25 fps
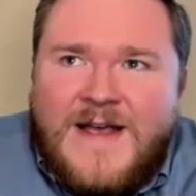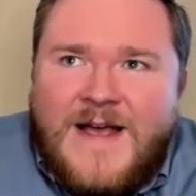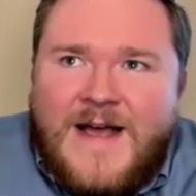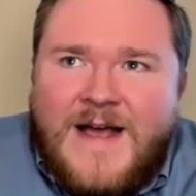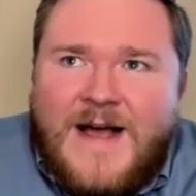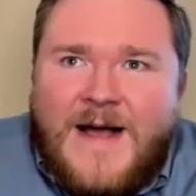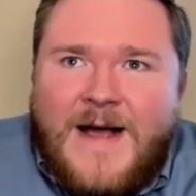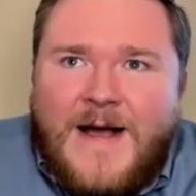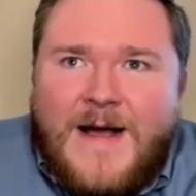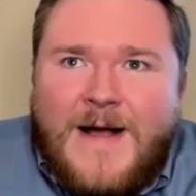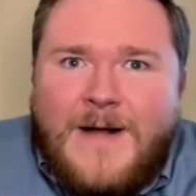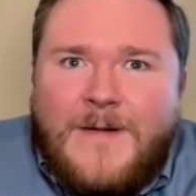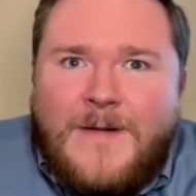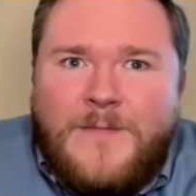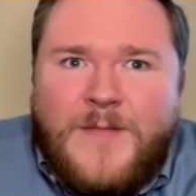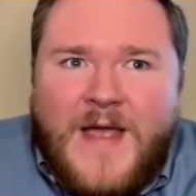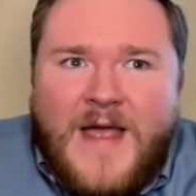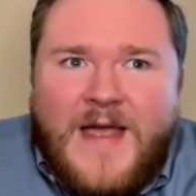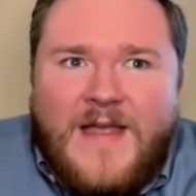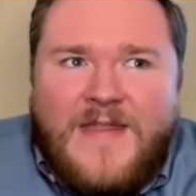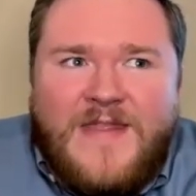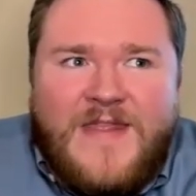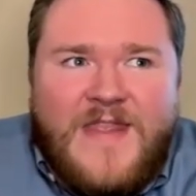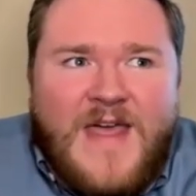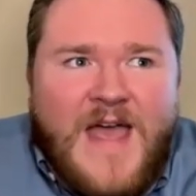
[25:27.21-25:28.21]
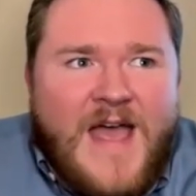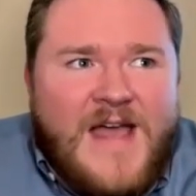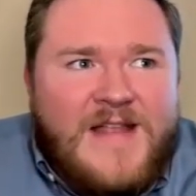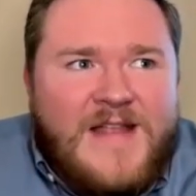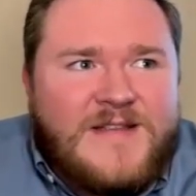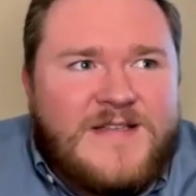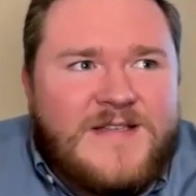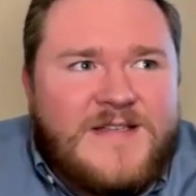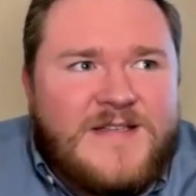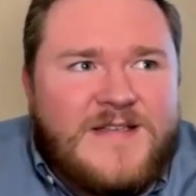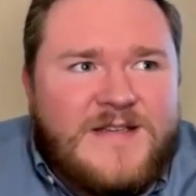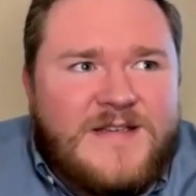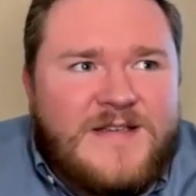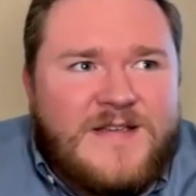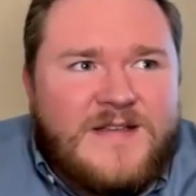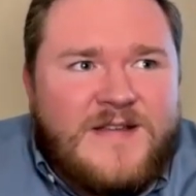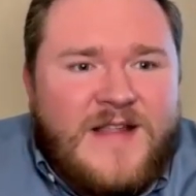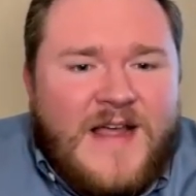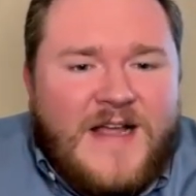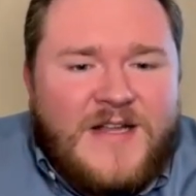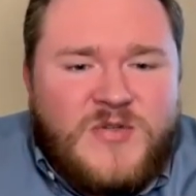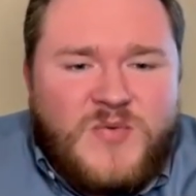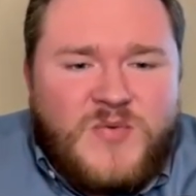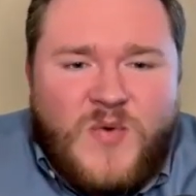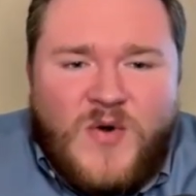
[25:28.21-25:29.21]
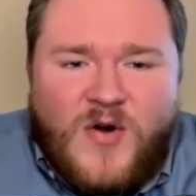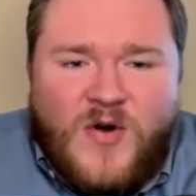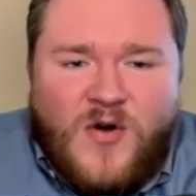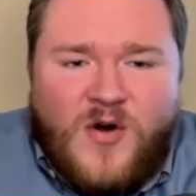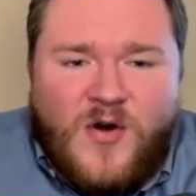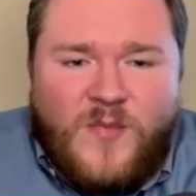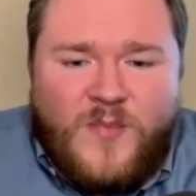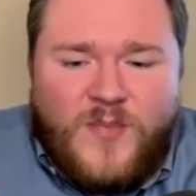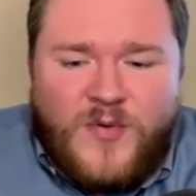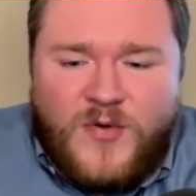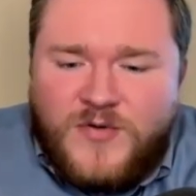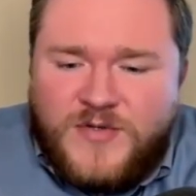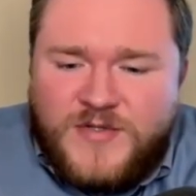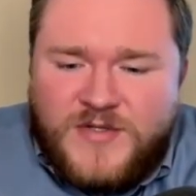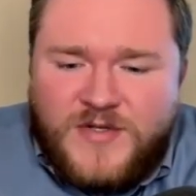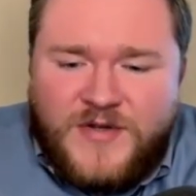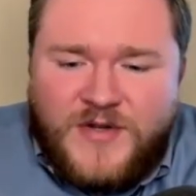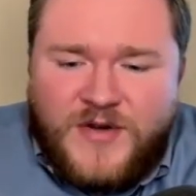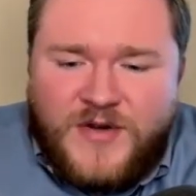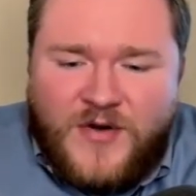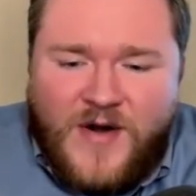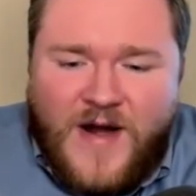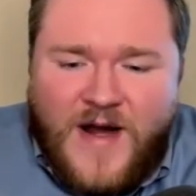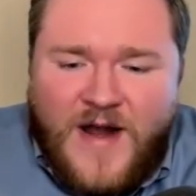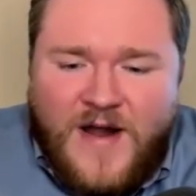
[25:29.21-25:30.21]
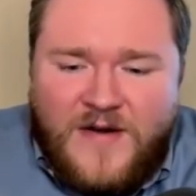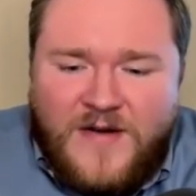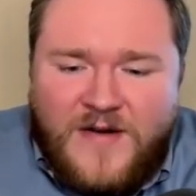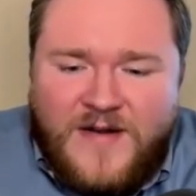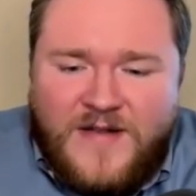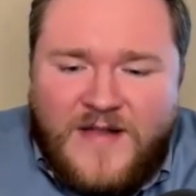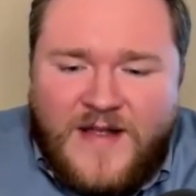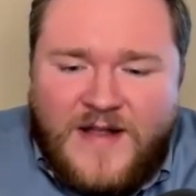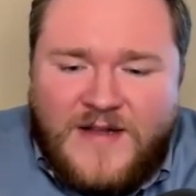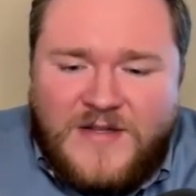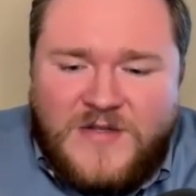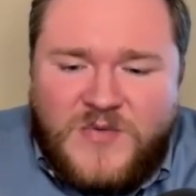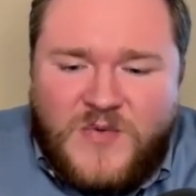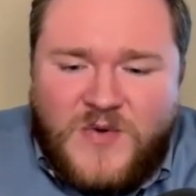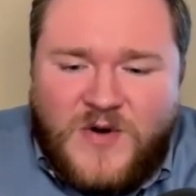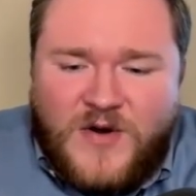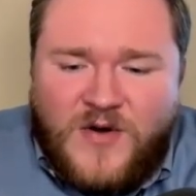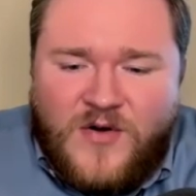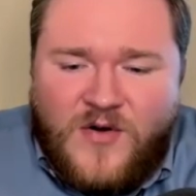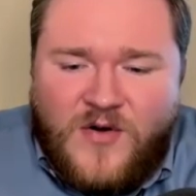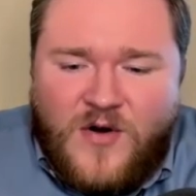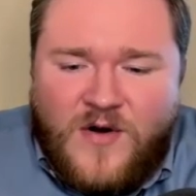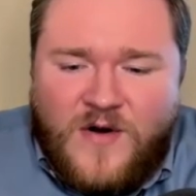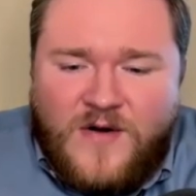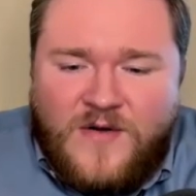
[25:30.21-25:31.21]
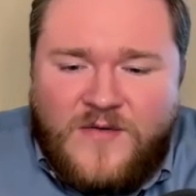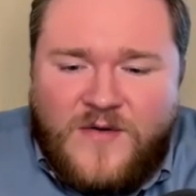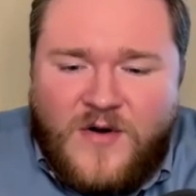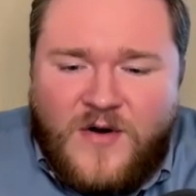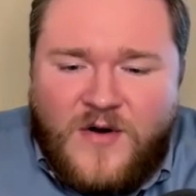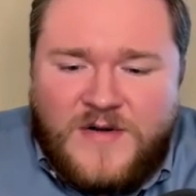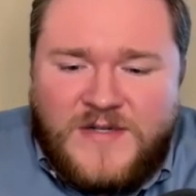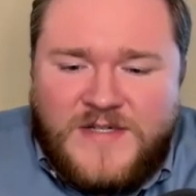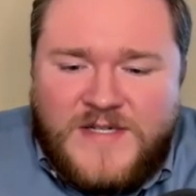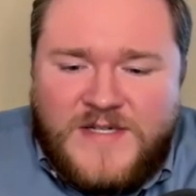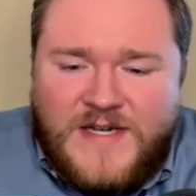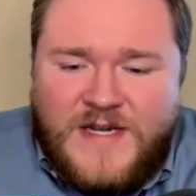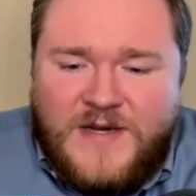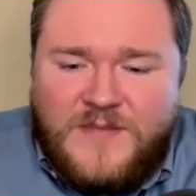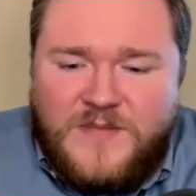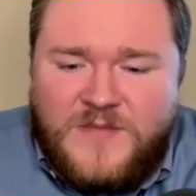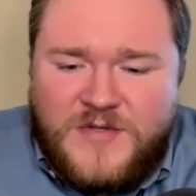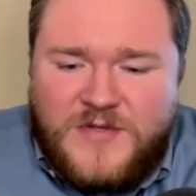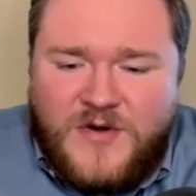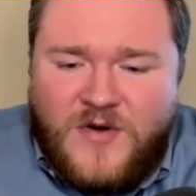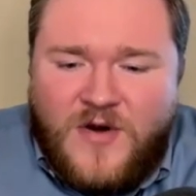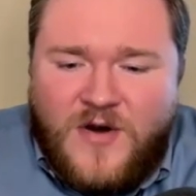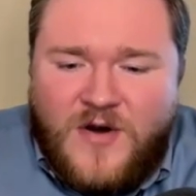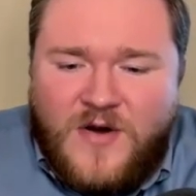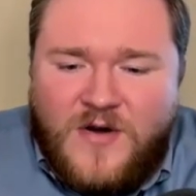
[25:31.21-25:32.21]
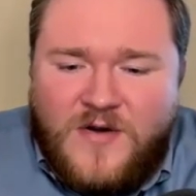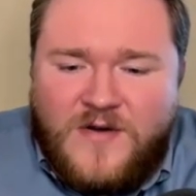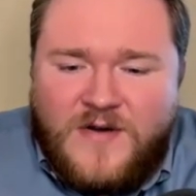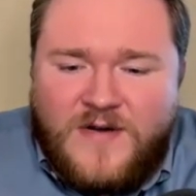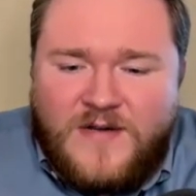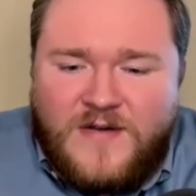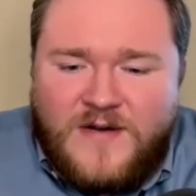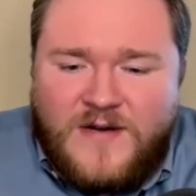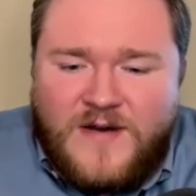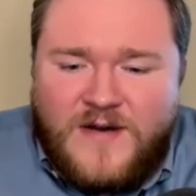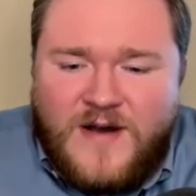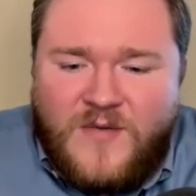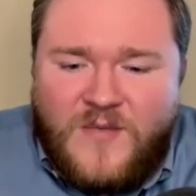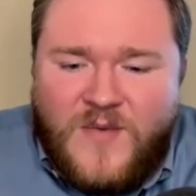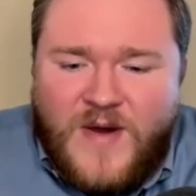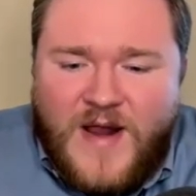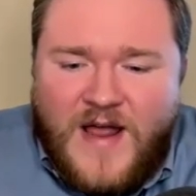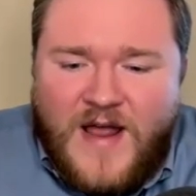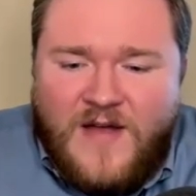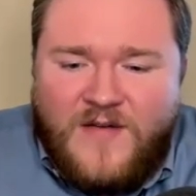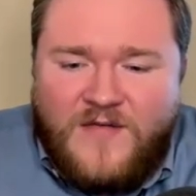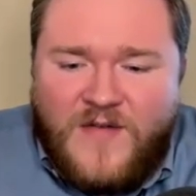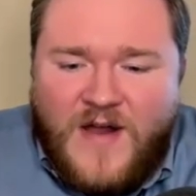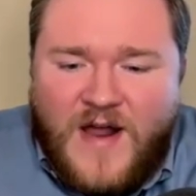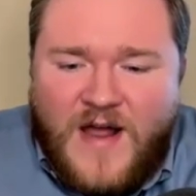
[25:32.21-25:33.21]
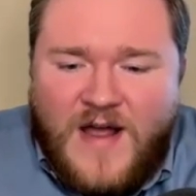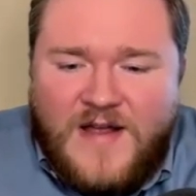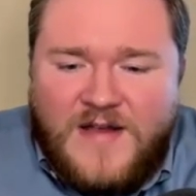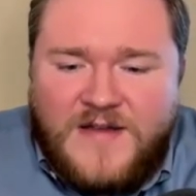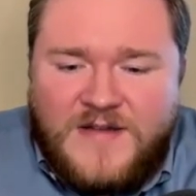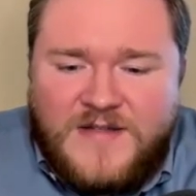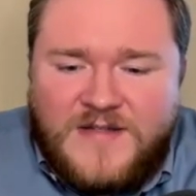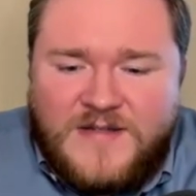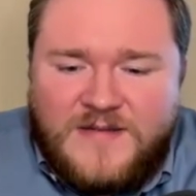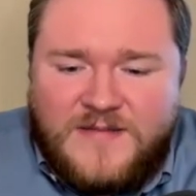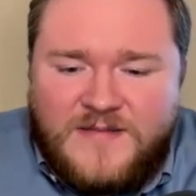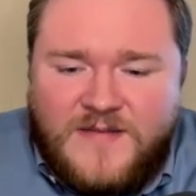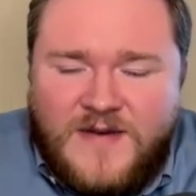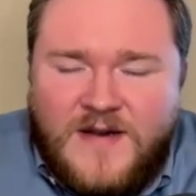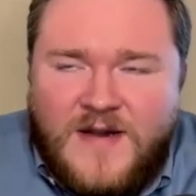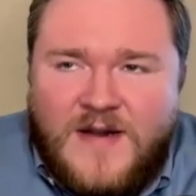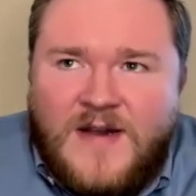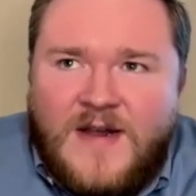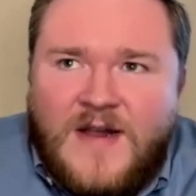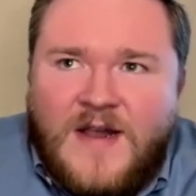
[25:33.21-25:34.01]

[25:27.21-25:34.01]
and that's where our boots on the ground, and that's where our teams are, and we have guys and